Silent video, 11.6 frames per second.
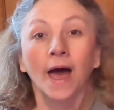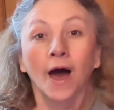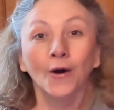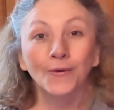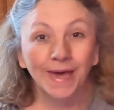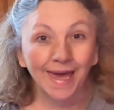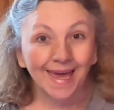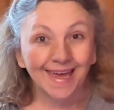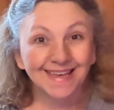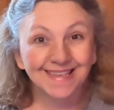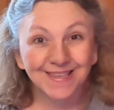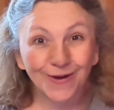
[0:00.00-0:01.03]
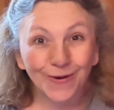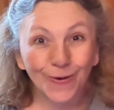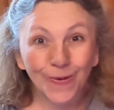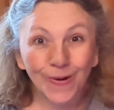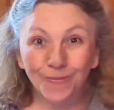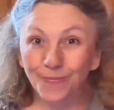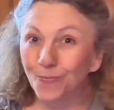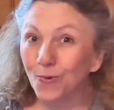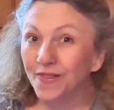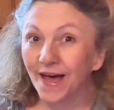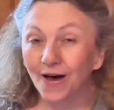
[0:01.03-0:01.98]
Okay, so
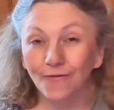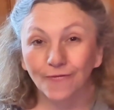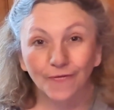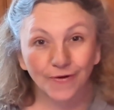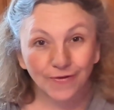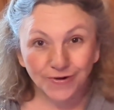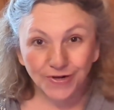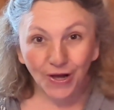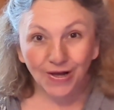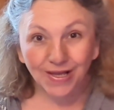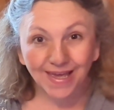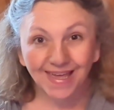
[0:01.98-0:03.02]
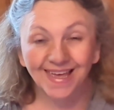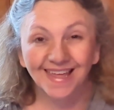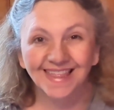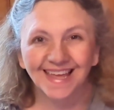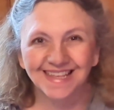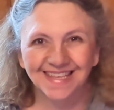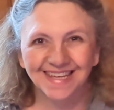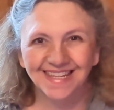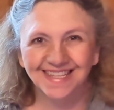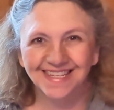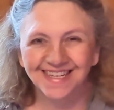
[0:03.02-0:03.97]
without further talking, let's get
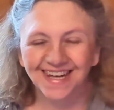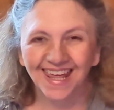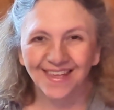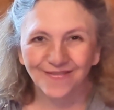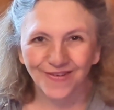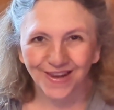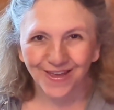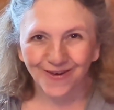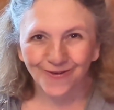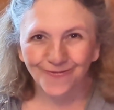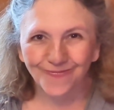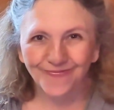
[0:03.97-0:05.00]
into today's video.